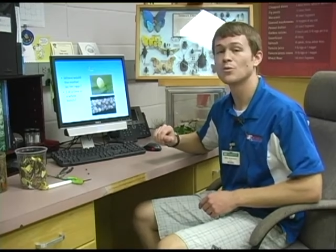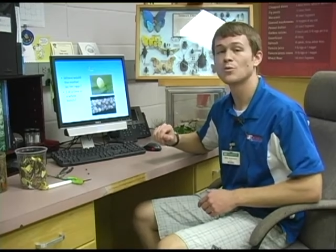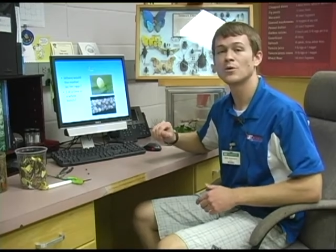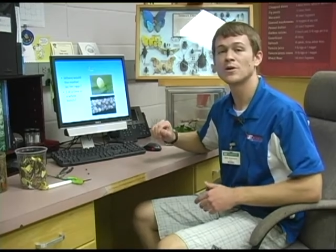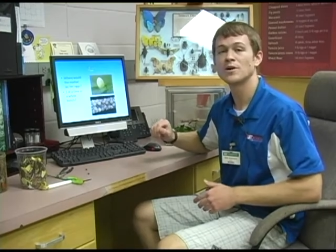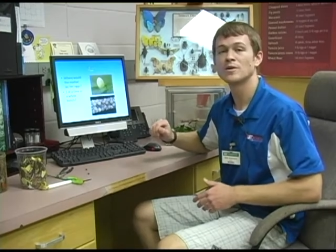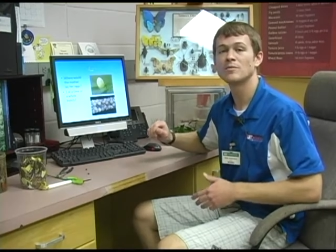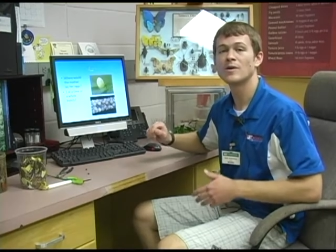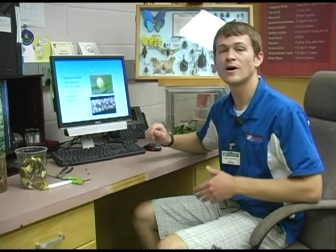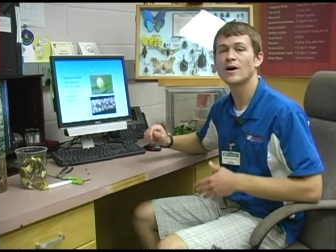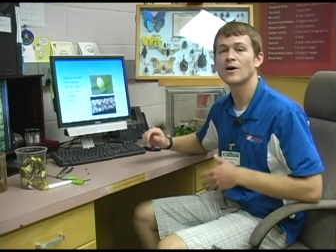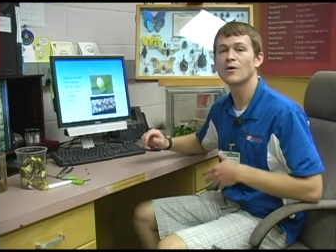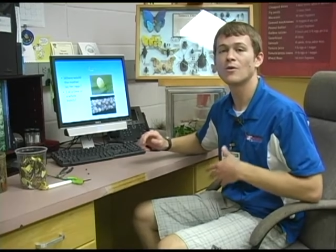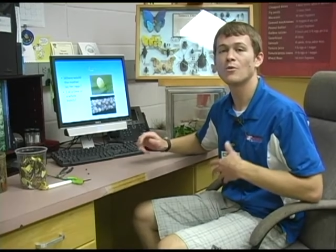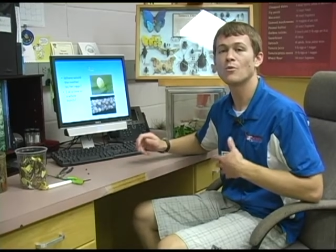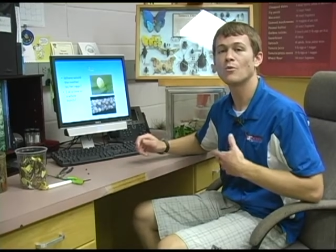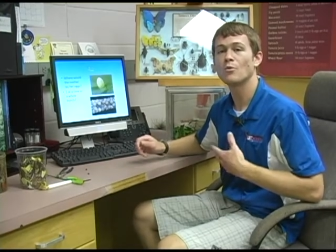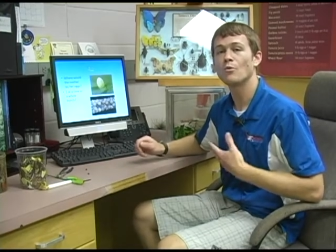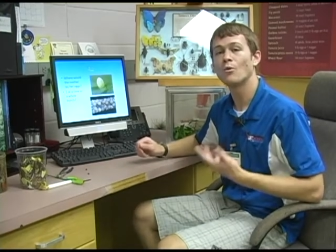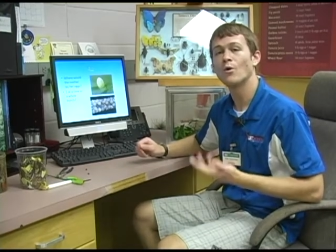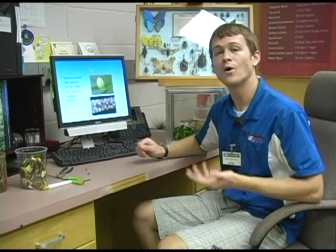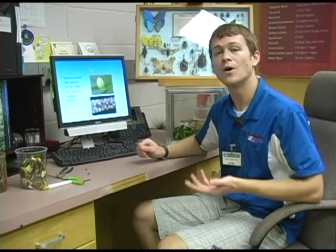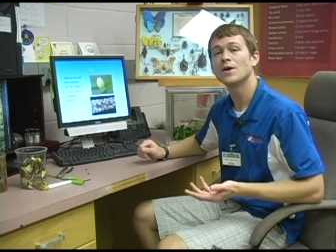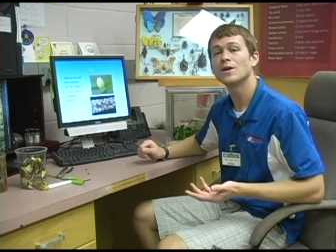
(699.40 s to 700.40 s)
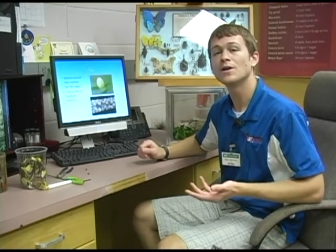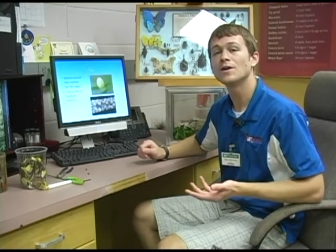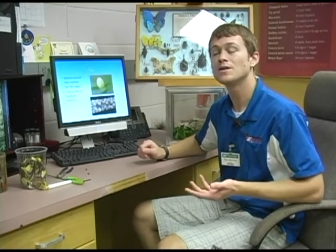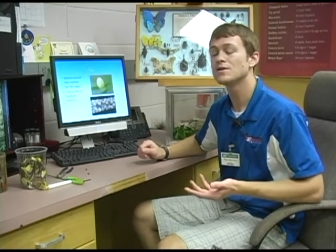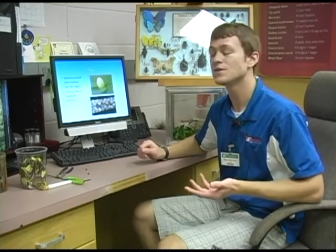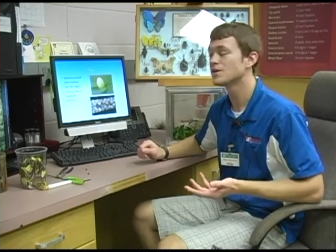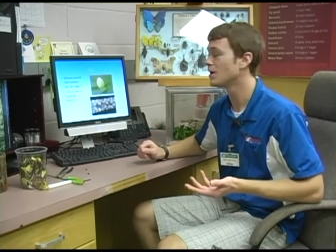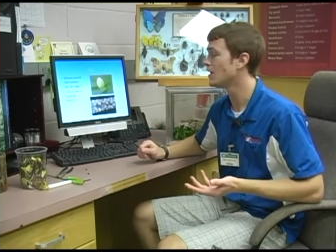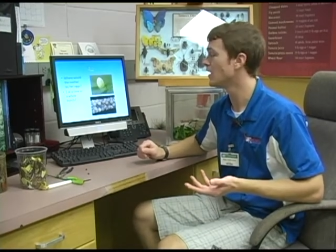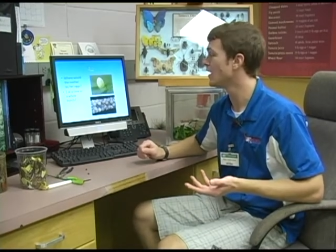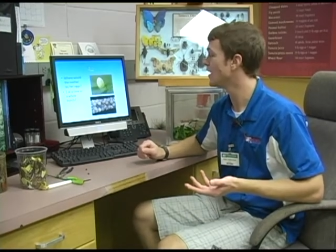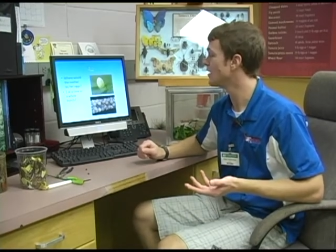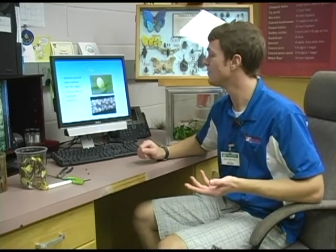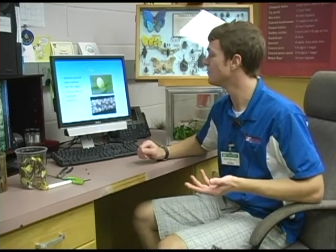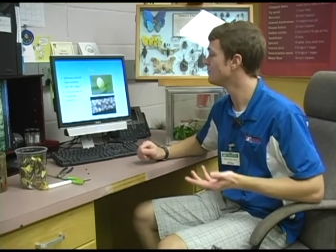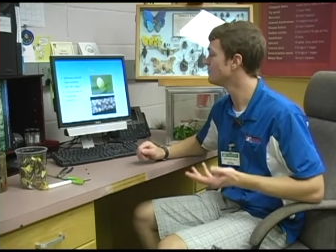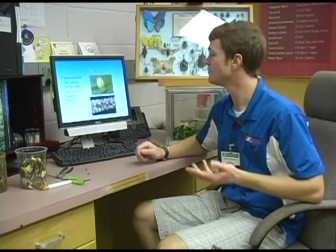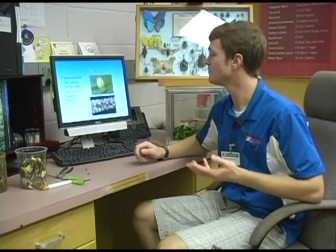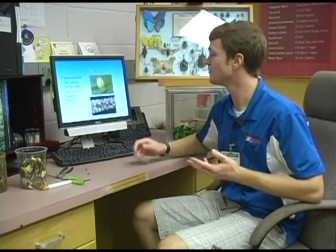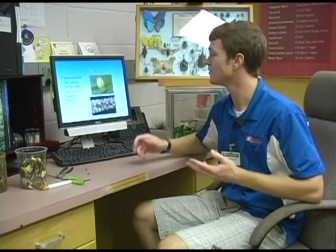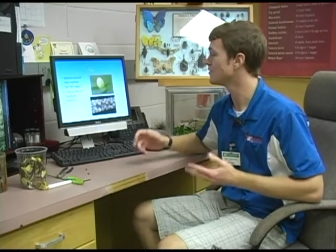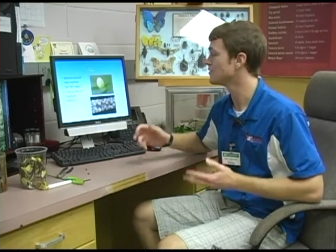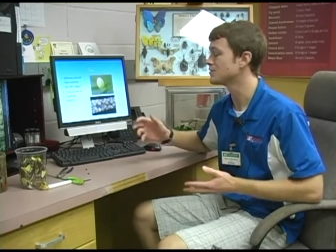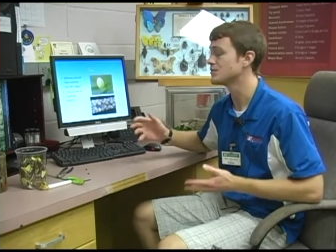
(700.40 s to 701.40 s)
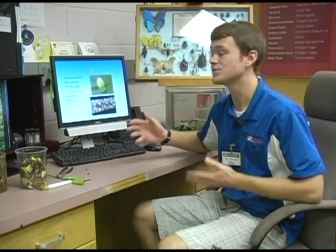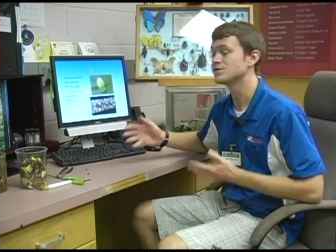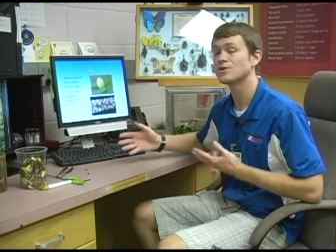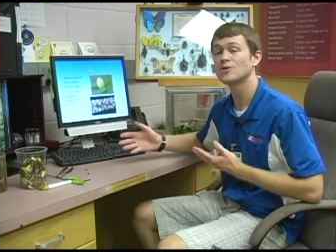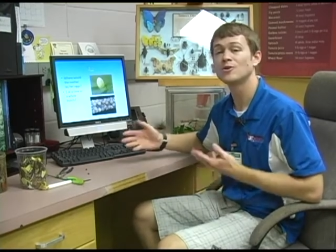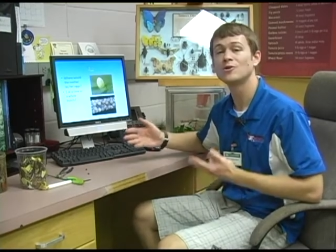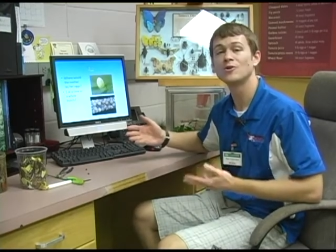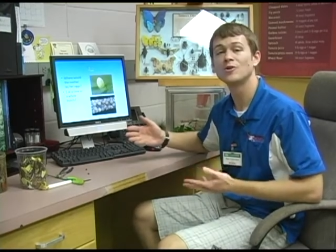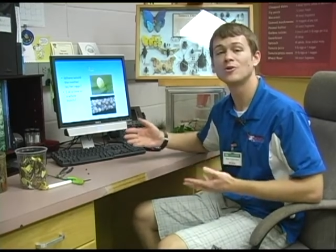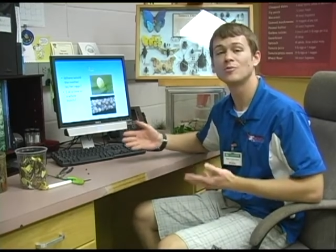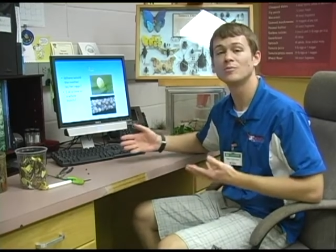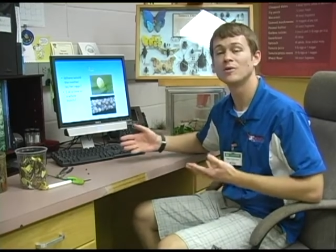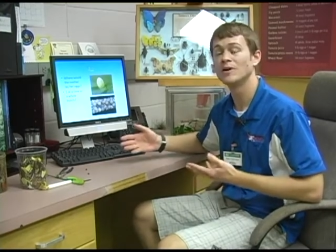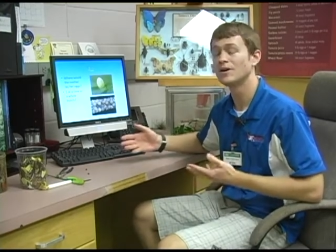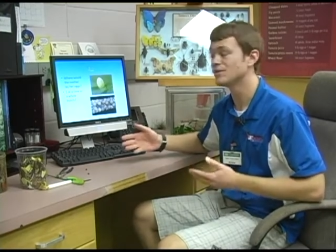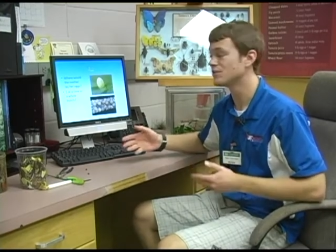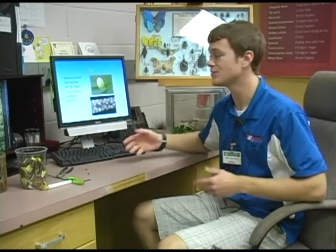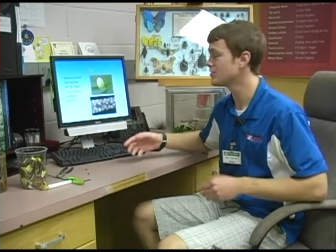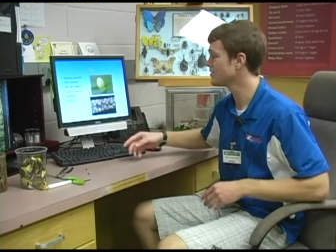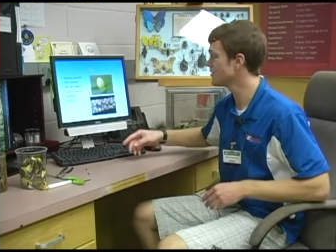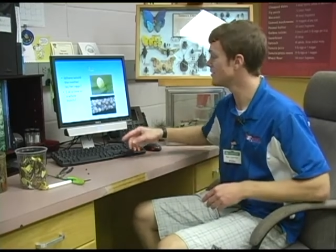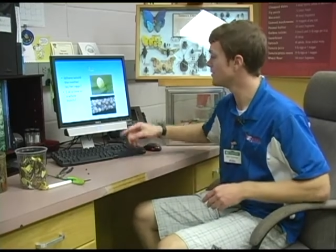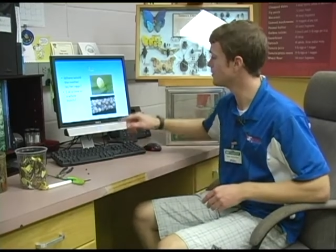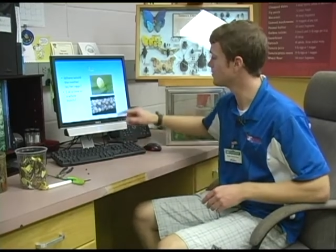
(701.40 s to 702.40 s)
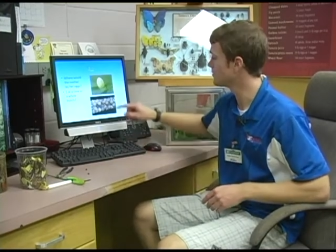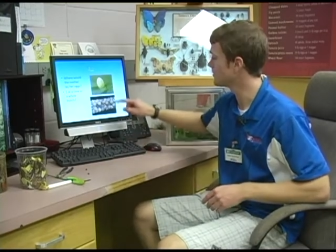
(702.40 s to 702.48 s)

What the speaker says: what about one at a time versus a whole bunch? Here